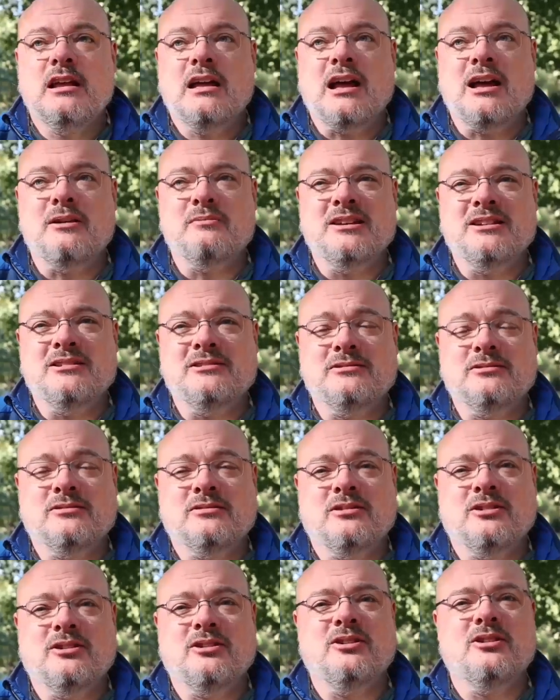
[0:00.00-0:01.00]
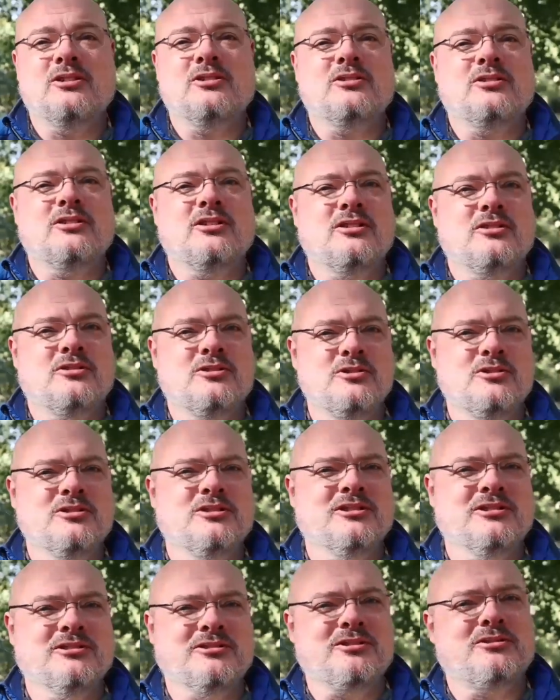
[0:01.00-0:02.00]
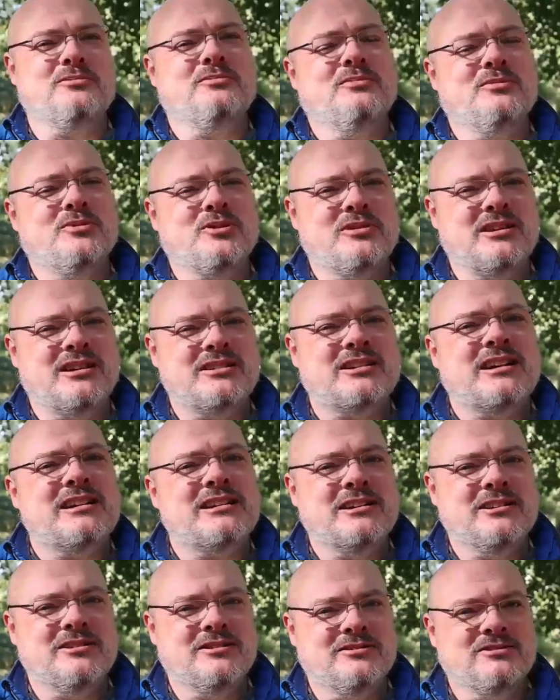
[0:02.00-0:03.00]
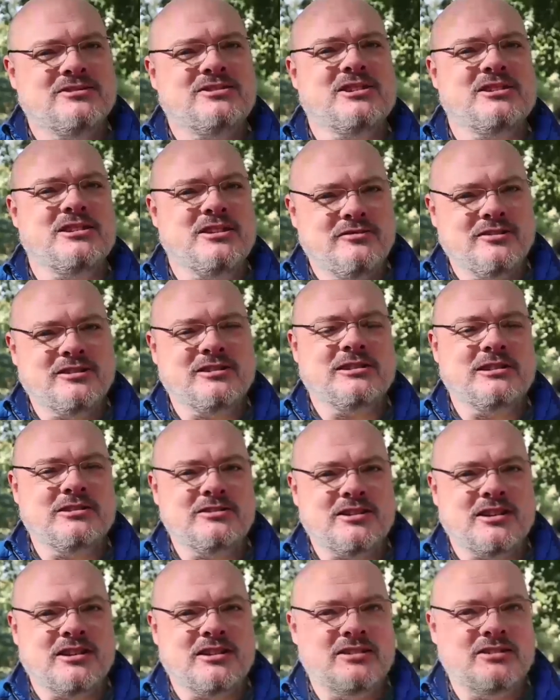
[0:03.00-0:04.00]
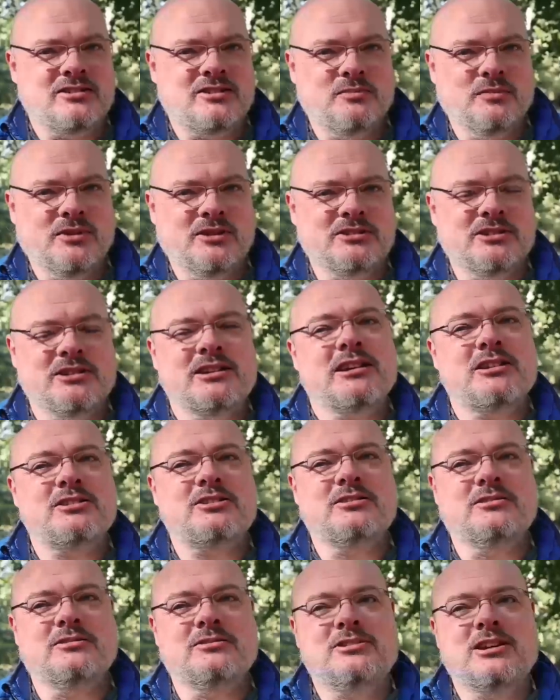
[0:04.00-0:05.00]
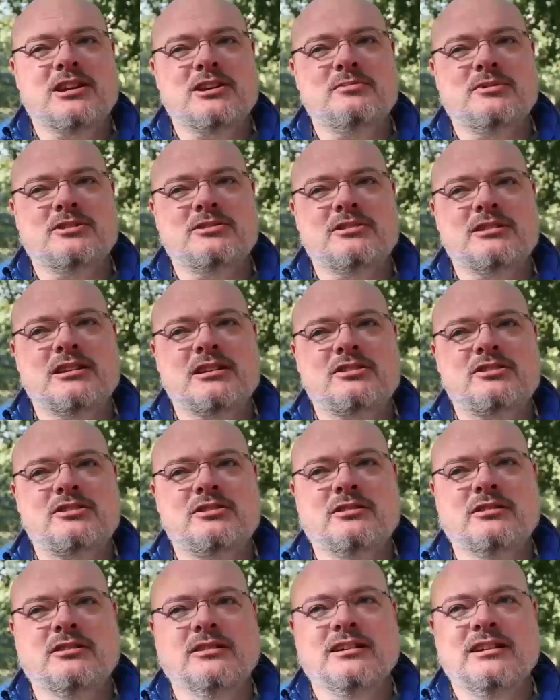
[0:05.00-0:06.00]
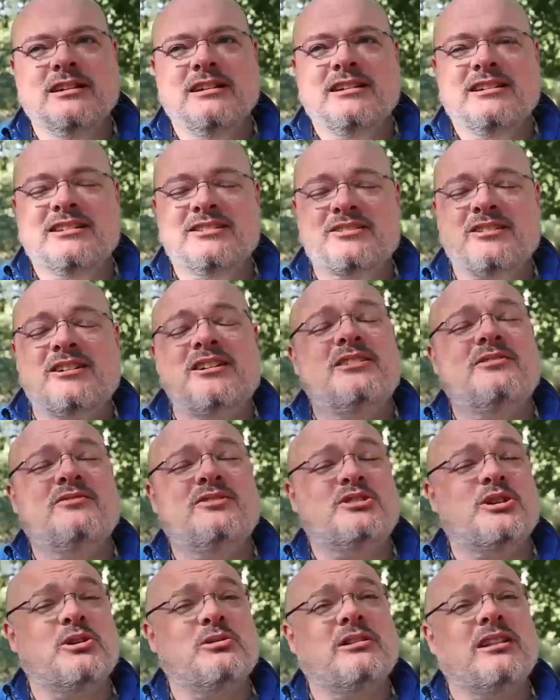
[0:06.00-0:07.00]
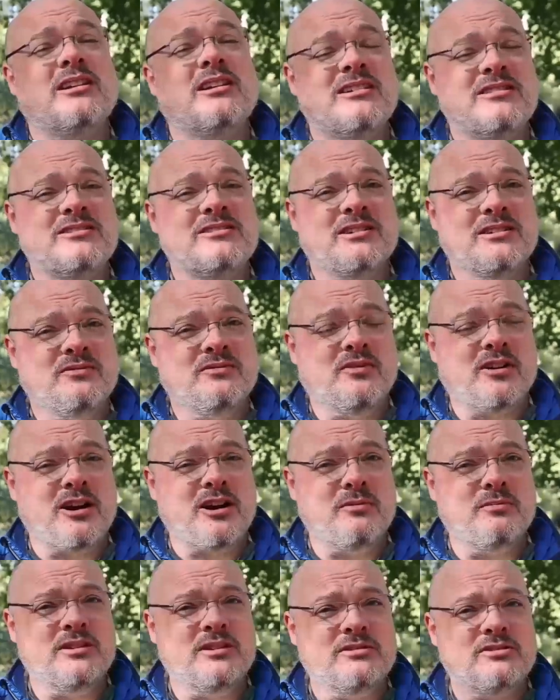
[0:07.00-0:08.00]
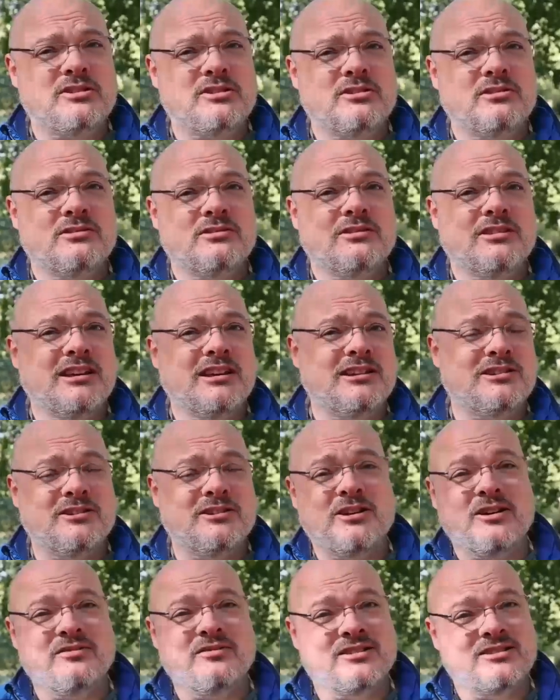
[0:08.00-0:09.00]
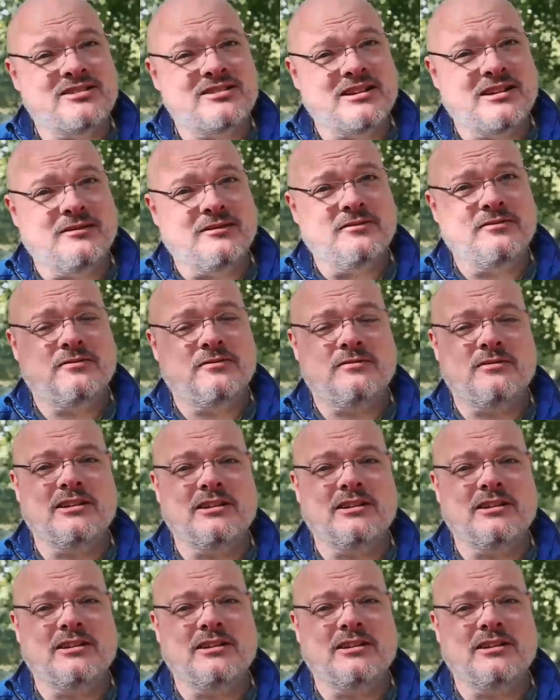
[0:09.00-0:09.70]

I mean, Google, or more or less any significantly sized multinational, tech multinational, is kind of a totalizing environment in and of itself.